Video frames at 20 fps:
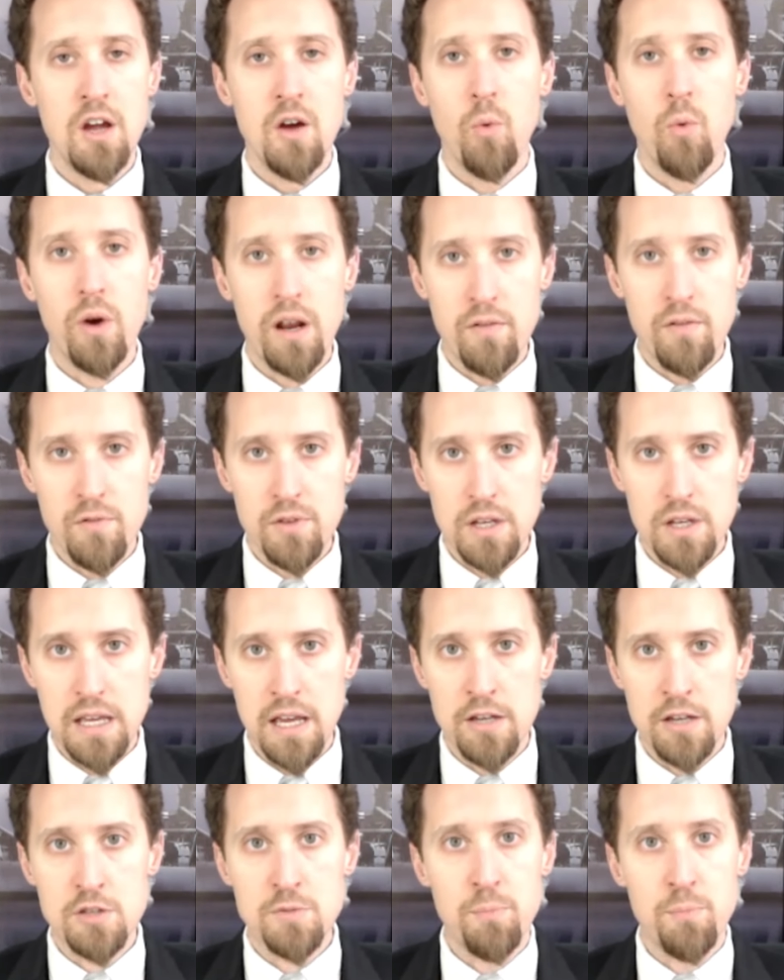Whatever the
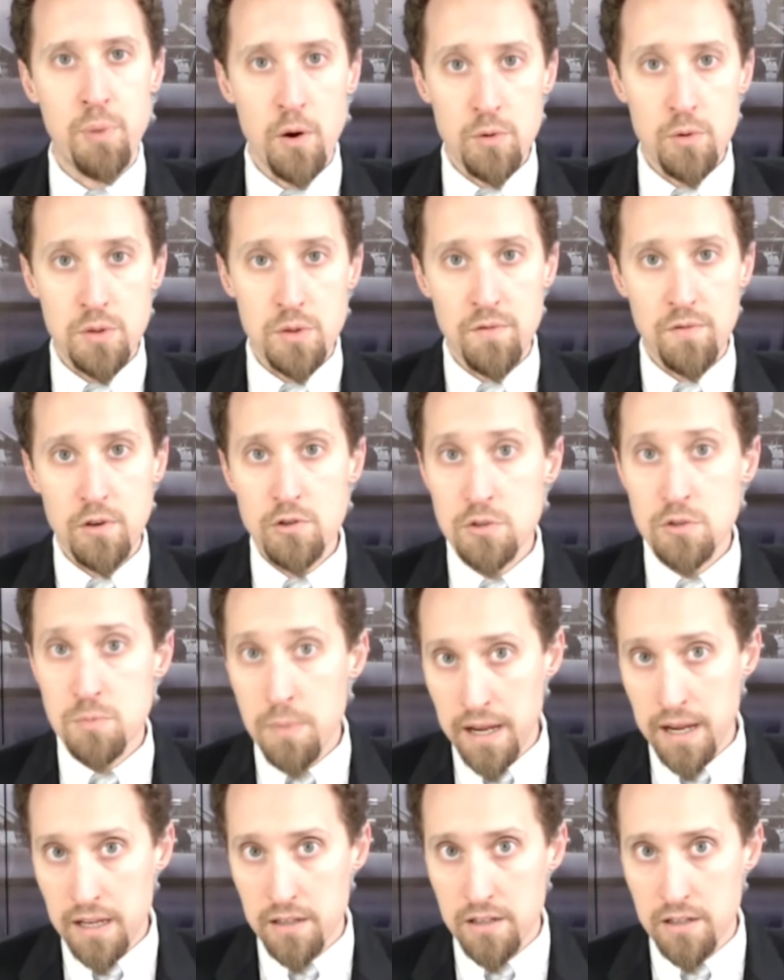case, both of those
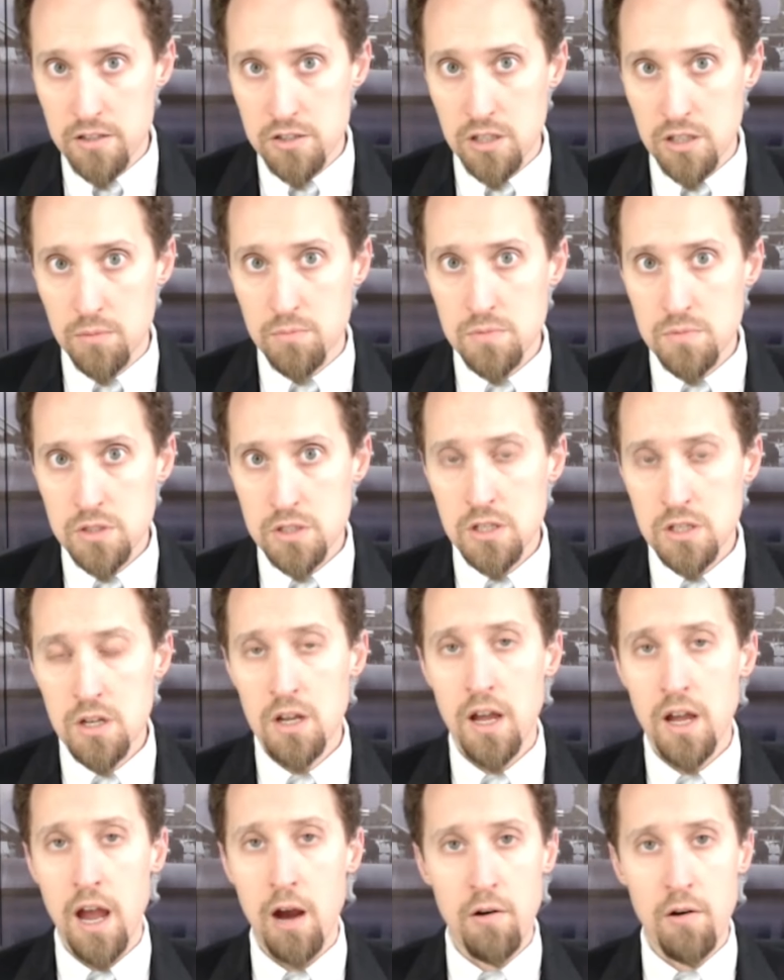mechanisms
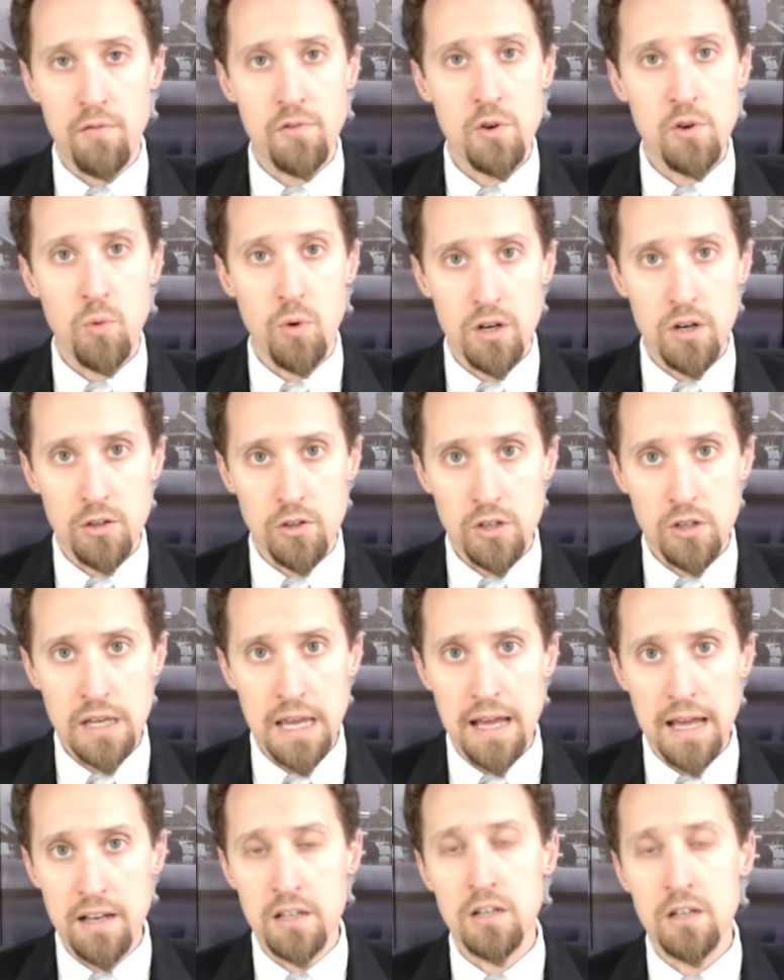however you want to look
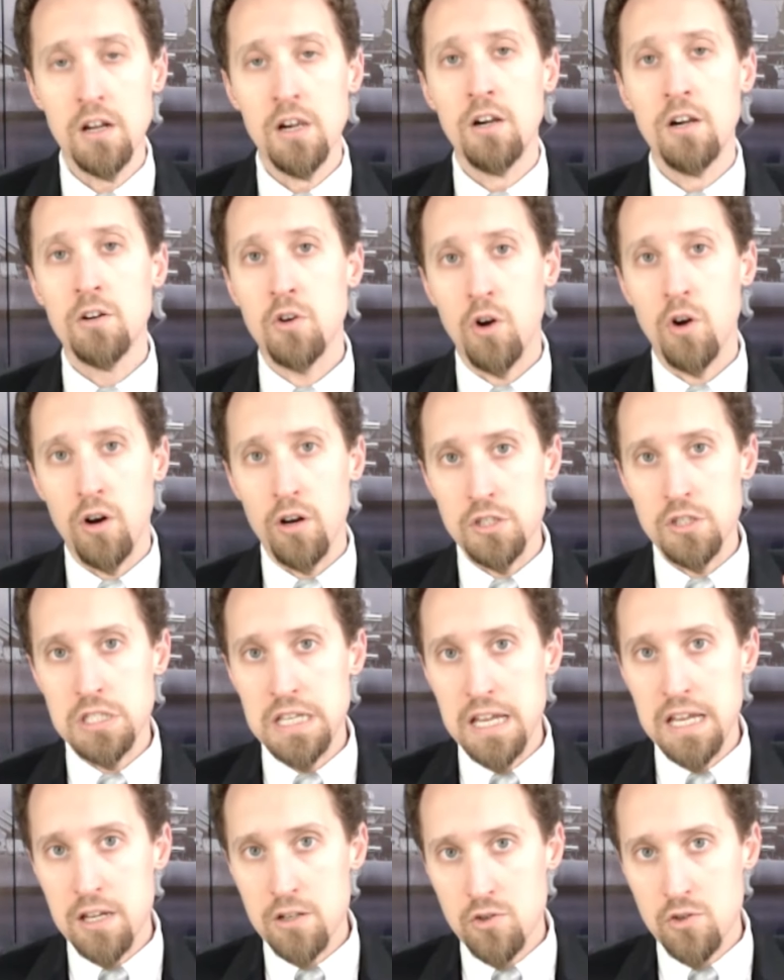at it, cause
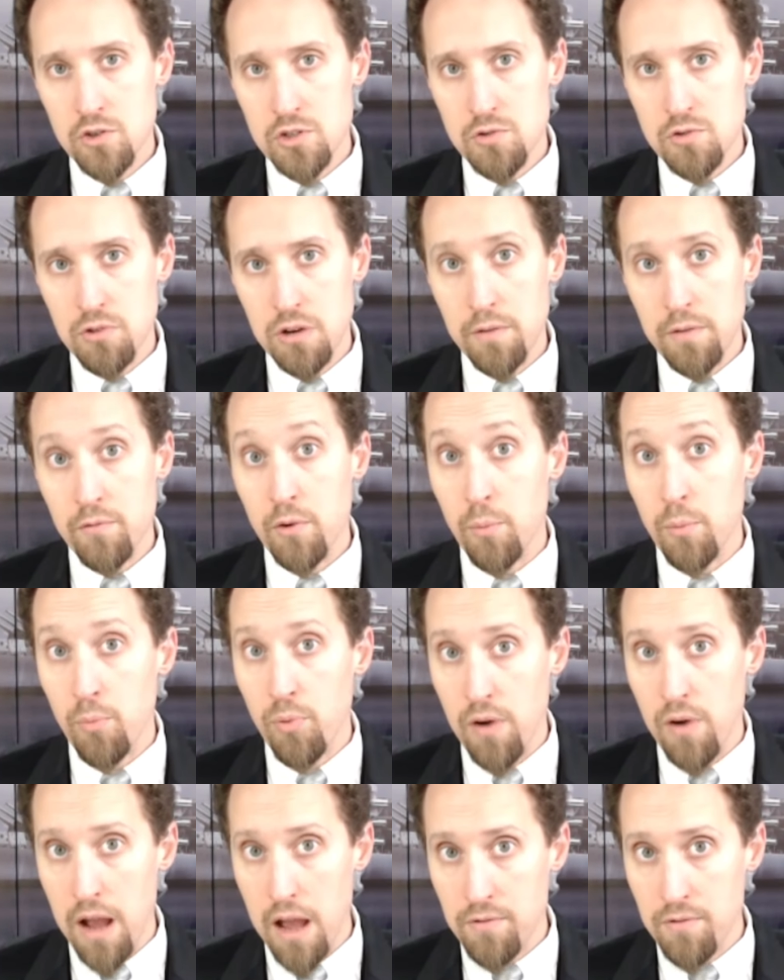the interest rate for
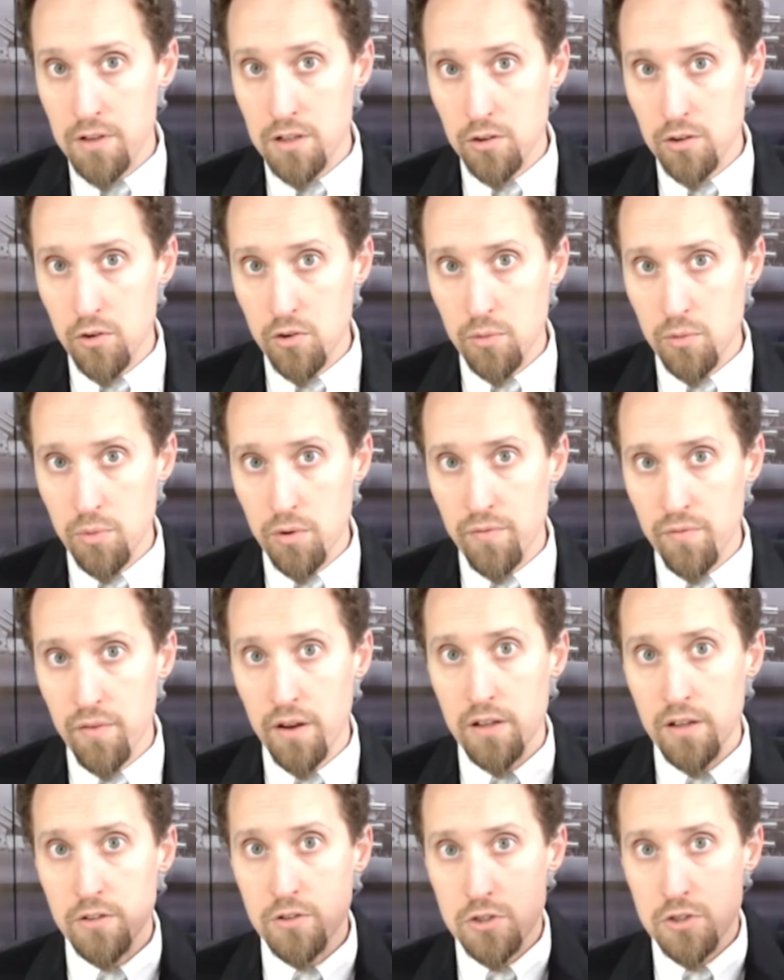private loanable
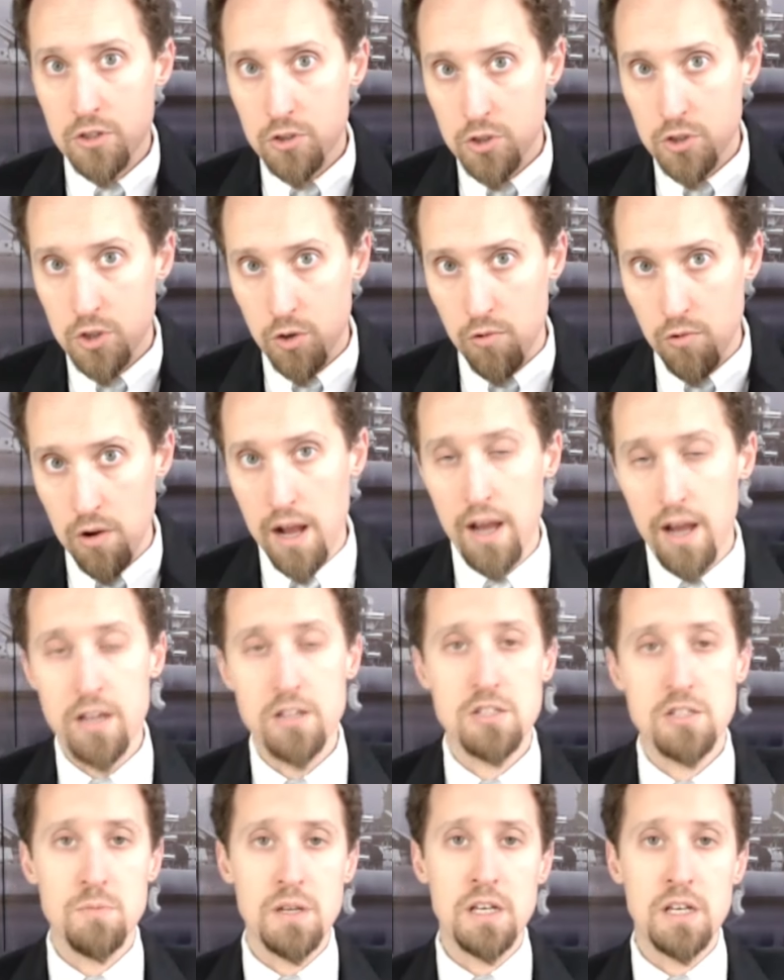funds to
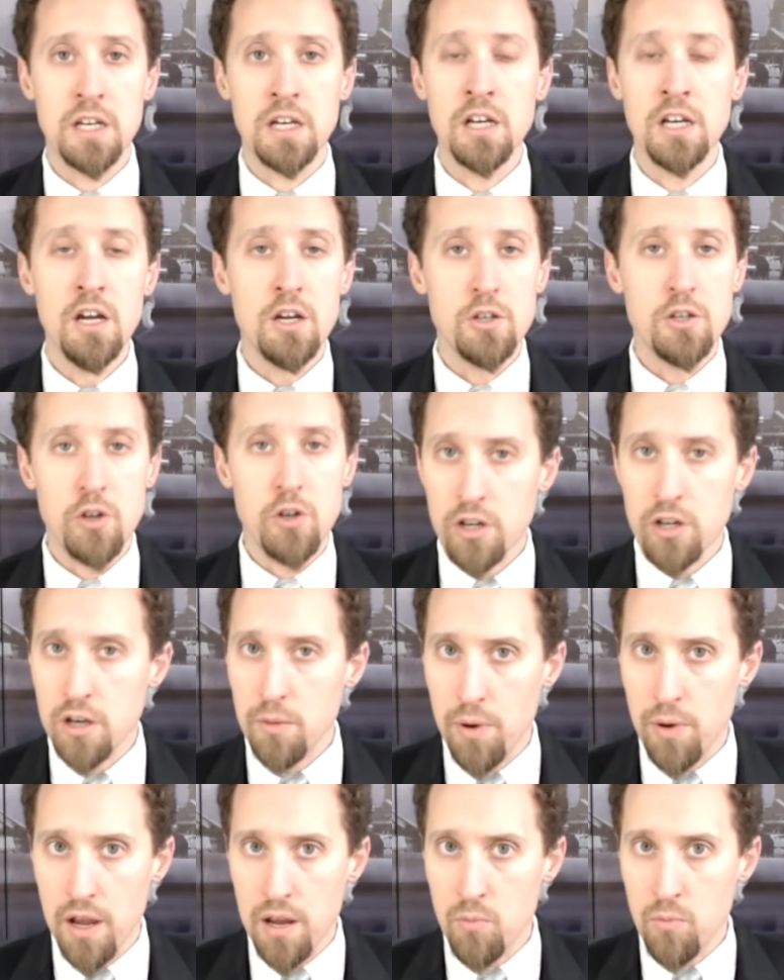rise, meaning you're going
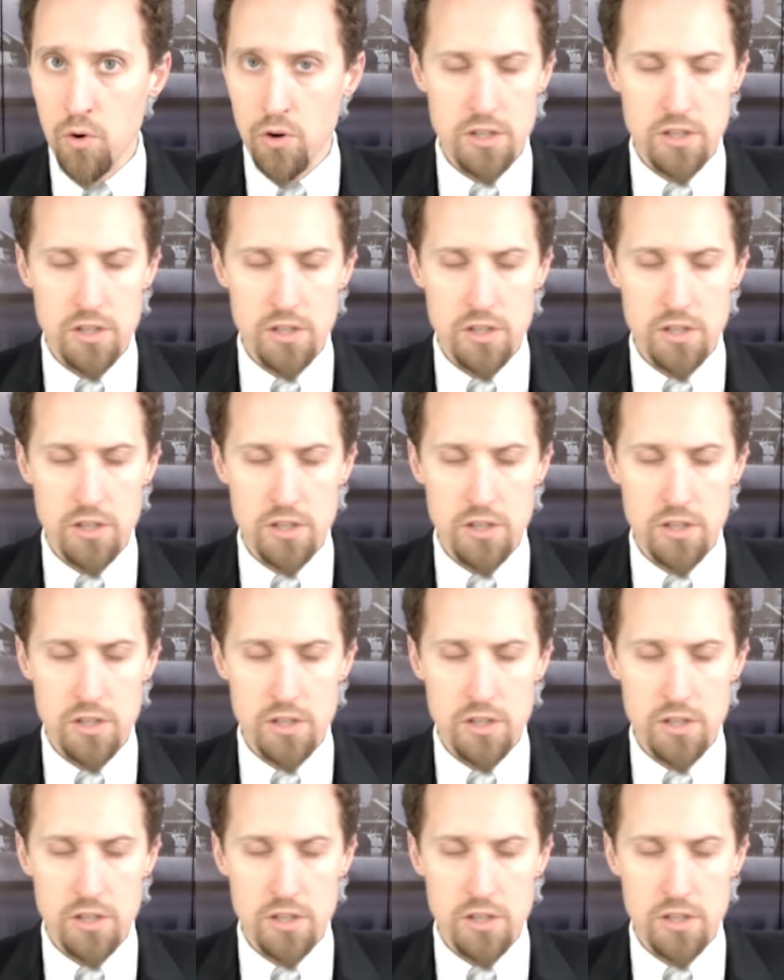to pay more.